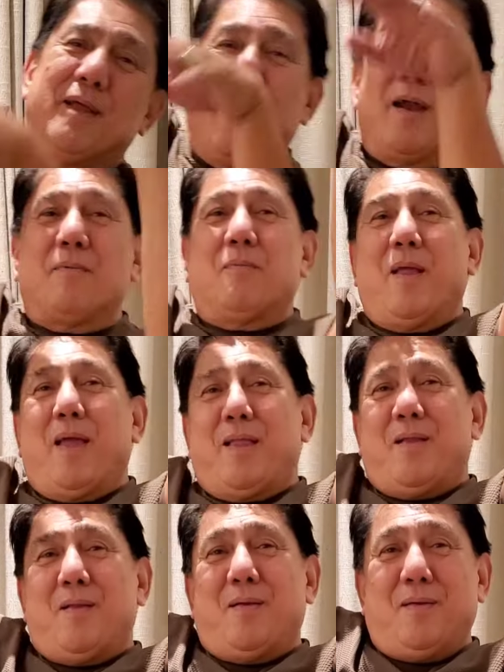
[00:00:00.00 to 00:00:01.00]
the
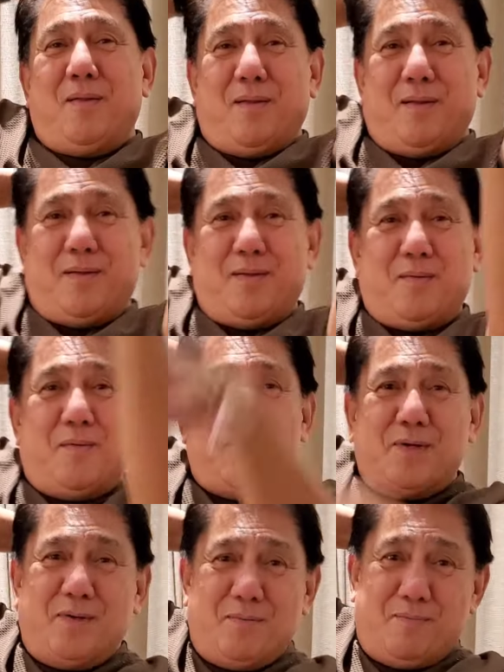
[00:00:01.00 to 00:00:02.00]
airplane, you know,
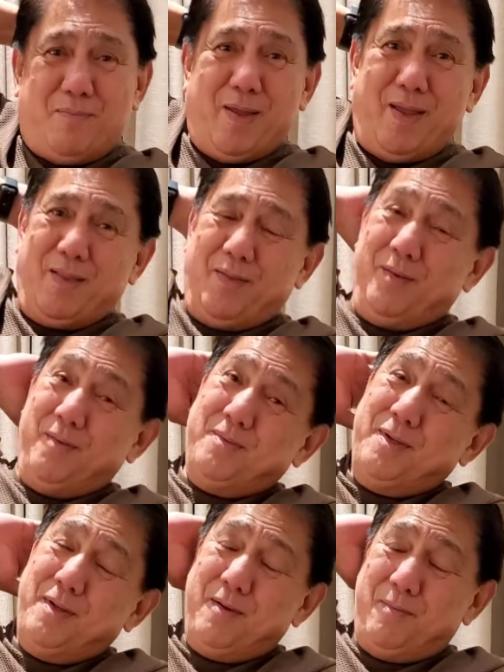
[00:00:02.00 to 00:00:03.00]
commercial plane to
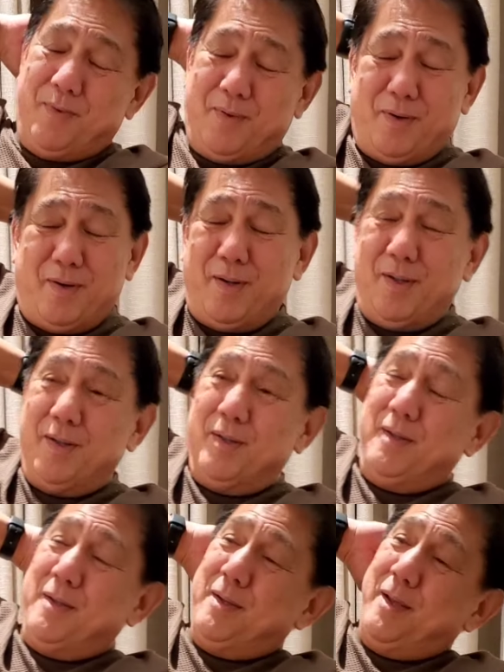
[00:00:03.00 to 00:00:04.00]
Singapore,
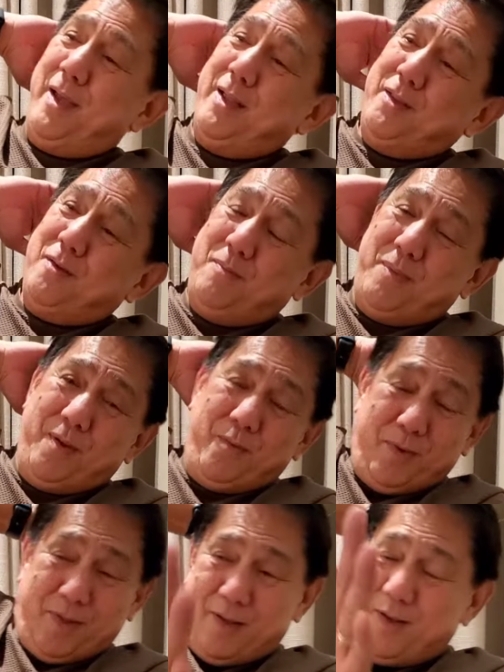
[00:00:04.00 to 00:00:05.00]
and to be
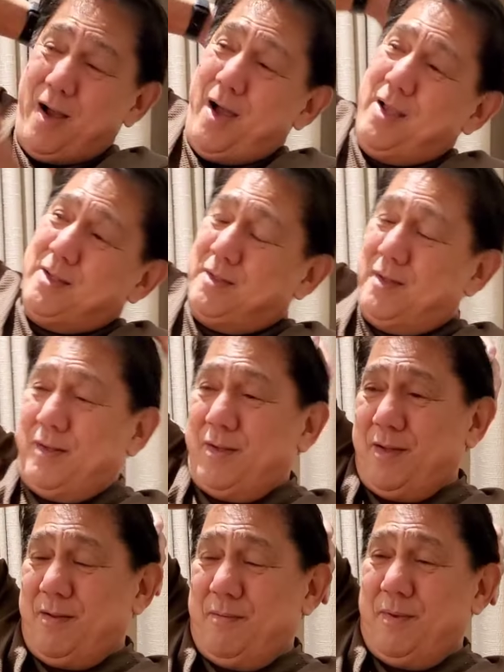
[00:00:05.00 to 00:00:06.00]
with the guys, you know.
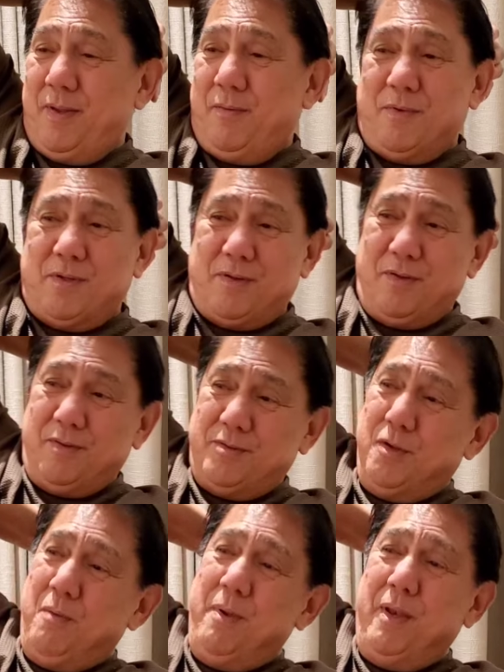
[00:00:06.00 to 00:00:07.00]
I mean, it was
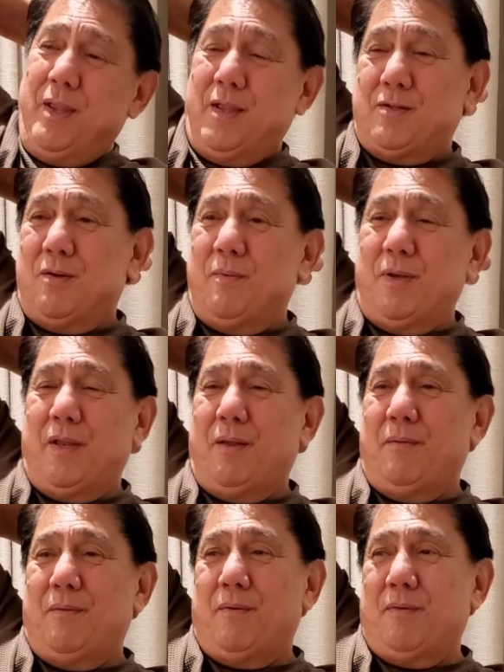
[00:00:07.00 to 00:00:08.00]
so many, so
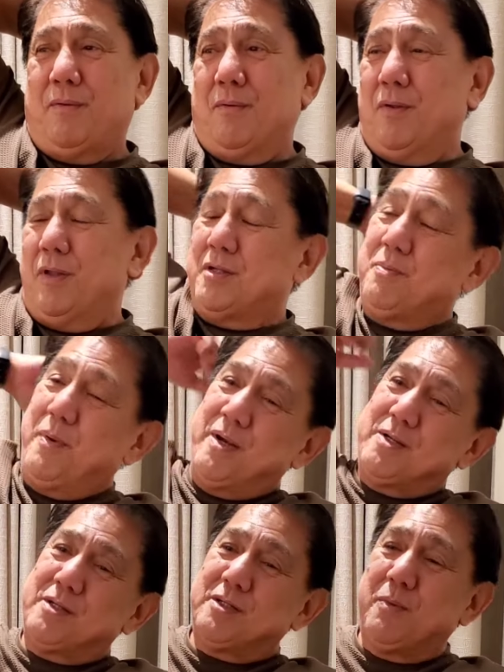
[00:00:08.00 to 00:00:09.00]
many good
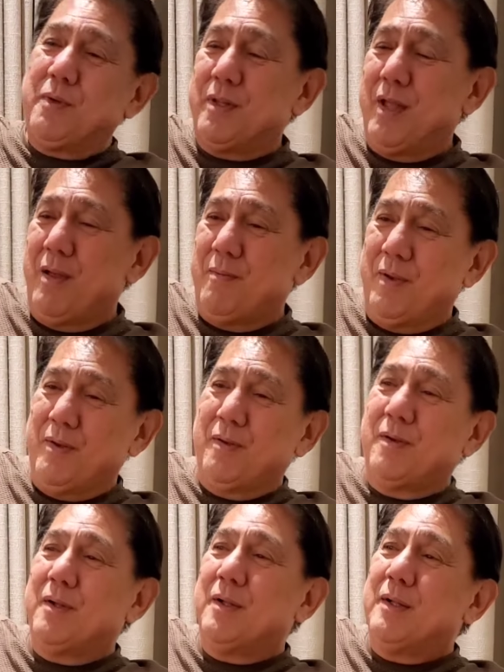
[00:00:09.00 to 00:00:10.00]
experiences with them, you know